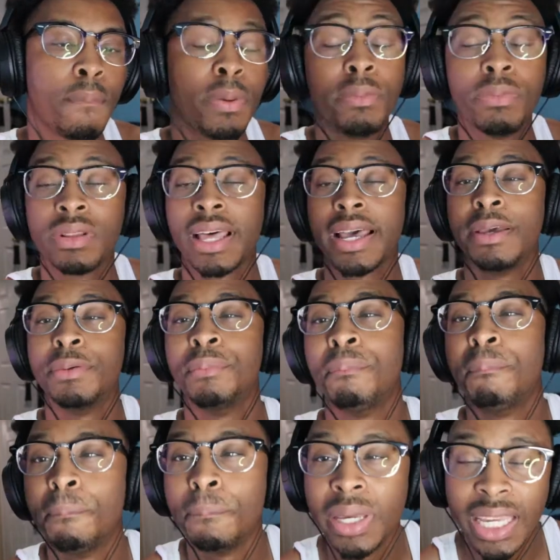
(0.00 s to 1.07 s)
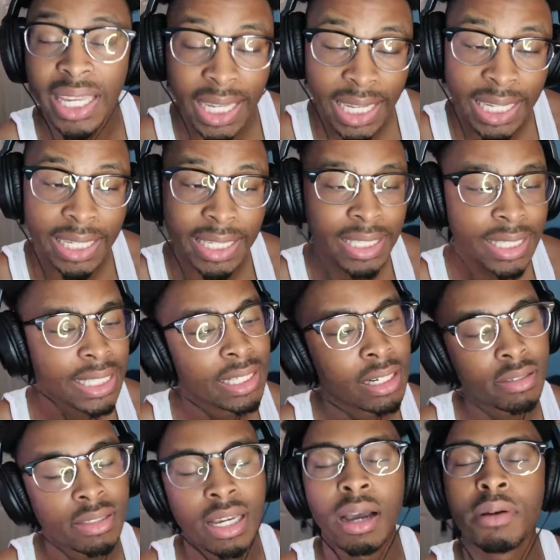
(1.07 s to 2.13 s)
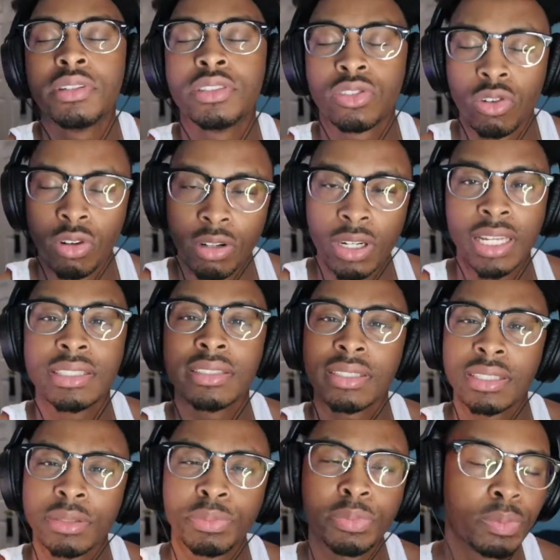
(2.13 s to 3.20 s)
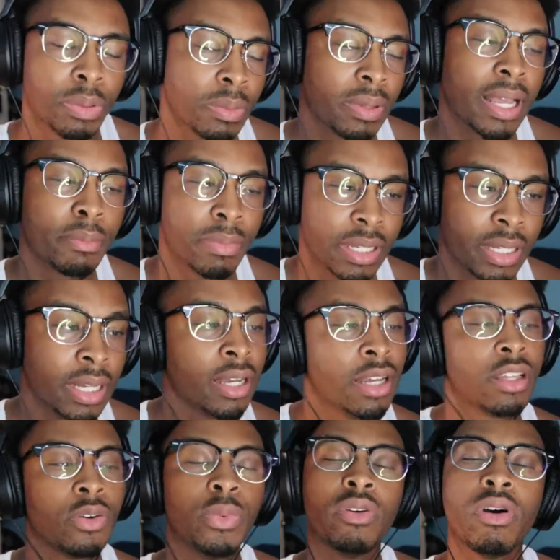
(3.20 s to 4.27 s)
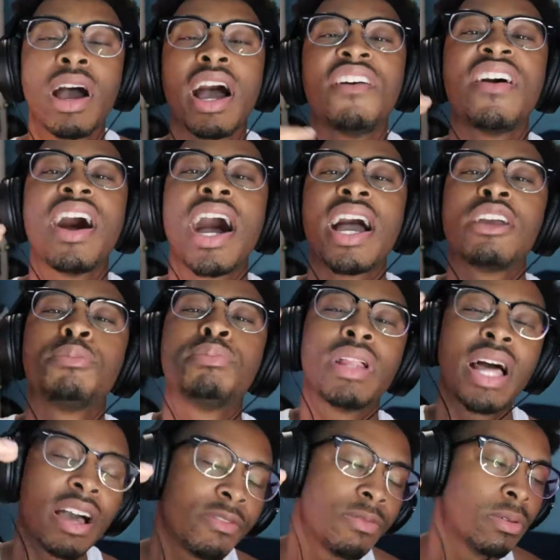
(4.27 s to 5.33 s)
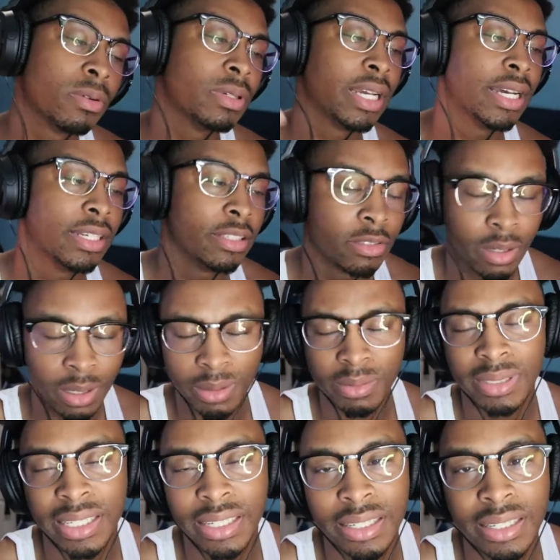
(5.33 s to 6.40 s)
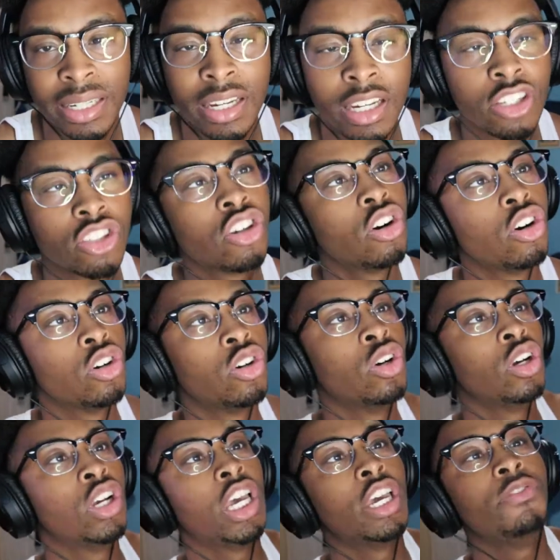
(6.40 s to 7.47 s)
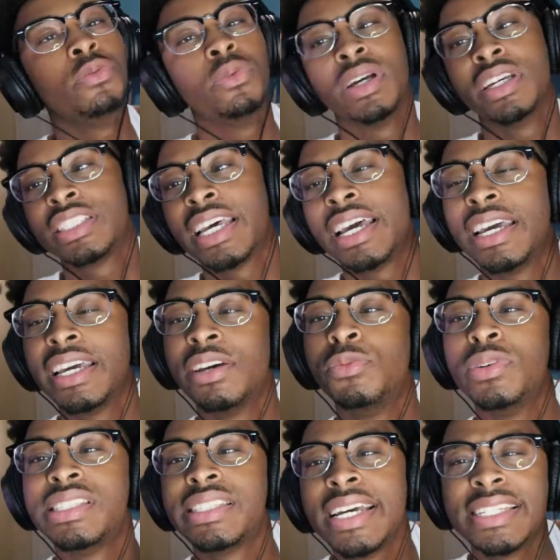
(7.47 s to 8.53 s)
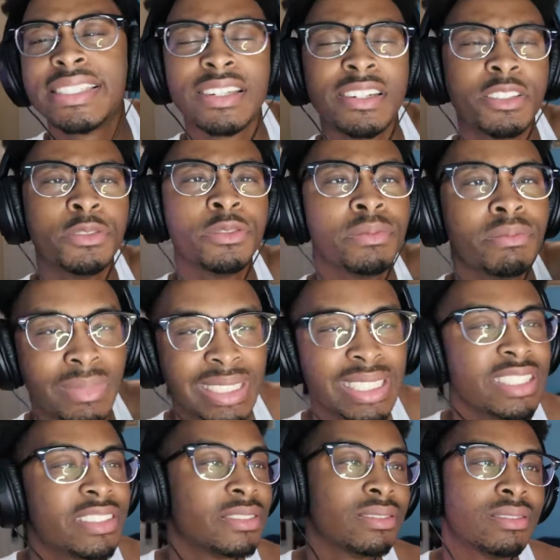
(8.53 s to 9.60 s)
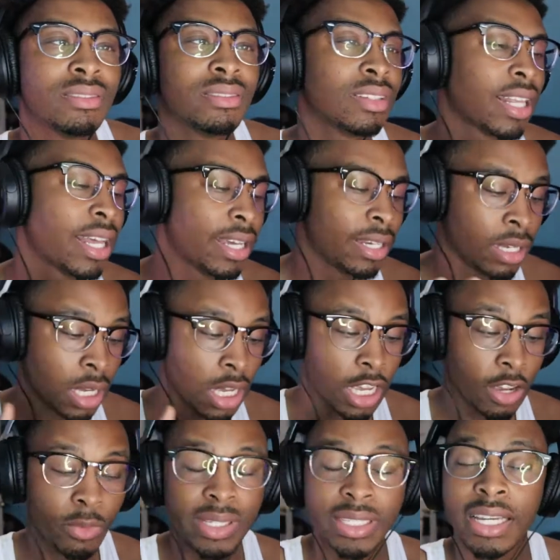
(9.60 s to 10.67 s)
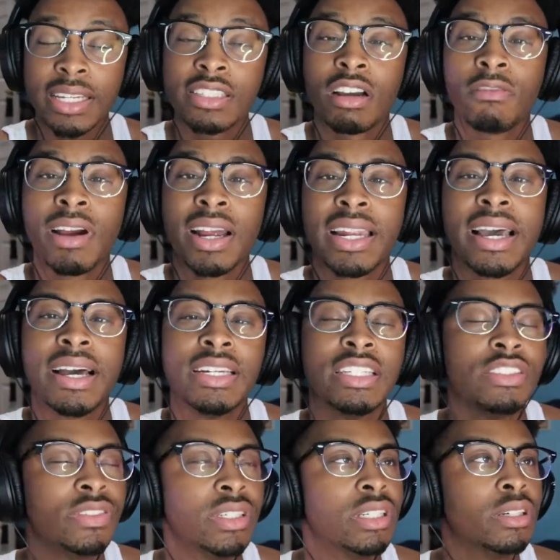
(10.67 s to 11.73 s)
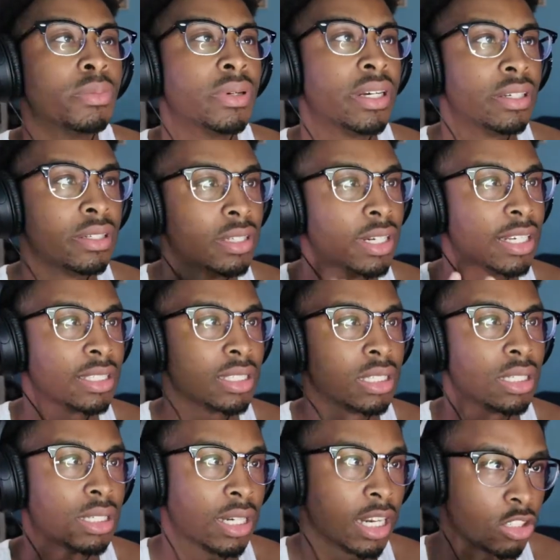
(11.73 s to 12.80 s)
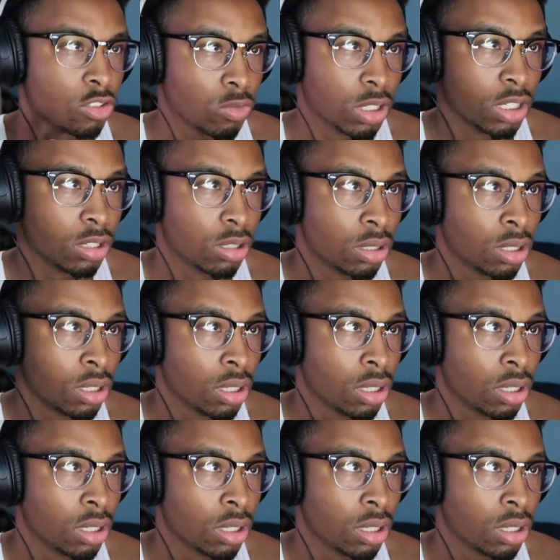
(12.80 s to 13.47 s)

people like me, you know what I'm saying? I'm just going as people like me, we don't have a higher platform yet, you know what I'm saying? So if say if we say something, this like if we say something right now in this video, bro, that's that's real.